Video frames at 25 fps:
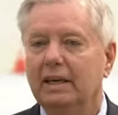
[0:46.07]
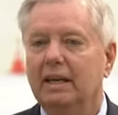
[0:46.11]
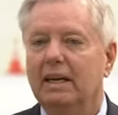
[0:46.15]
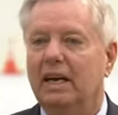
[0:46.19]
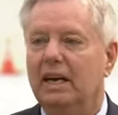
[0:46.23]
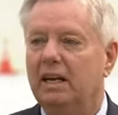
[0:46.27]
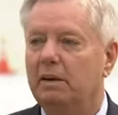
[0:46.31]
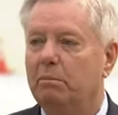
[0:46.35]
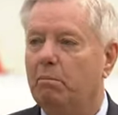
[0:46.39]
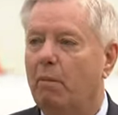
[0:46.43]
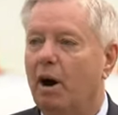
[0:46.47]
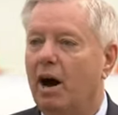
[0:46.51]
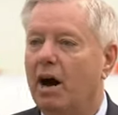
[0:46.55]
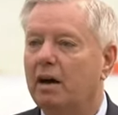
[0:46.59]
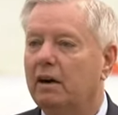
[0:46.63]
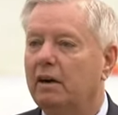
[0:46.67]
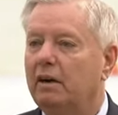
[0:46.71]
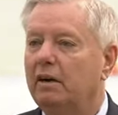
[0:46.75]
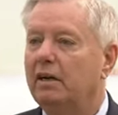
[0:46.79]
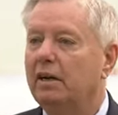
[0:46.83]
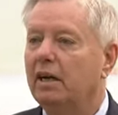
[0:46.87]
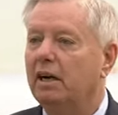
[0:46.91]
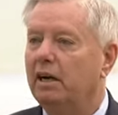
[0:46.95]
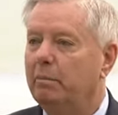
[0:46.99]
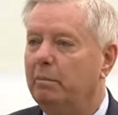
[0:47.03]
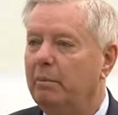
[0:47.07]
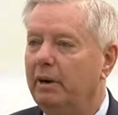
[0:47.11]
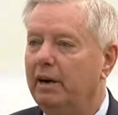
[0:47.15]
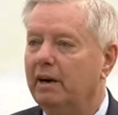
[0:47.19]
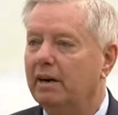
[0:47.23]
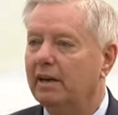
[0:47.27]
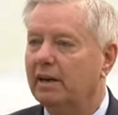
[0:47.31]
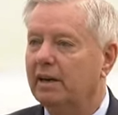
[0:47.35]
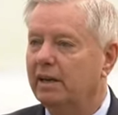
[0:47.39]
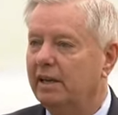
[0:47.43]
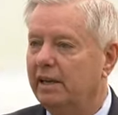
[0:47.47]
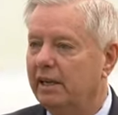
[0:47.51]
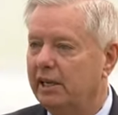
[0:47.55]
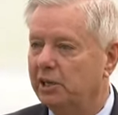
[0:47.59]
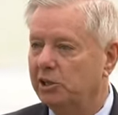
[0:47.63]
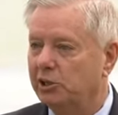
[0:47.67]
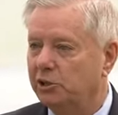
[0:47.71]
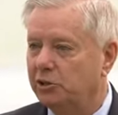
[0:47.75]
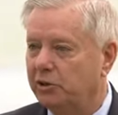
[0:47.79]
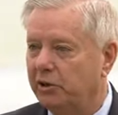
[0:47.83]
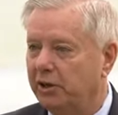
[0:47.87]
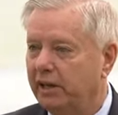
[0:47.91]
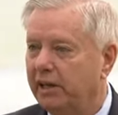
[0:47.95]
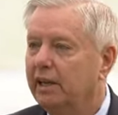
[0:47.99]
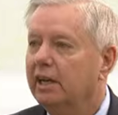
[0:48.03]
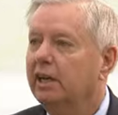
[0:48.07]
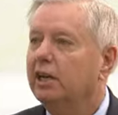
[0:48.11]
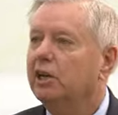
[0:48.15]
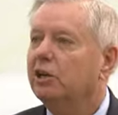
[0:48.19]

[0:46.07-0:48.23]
in modern American history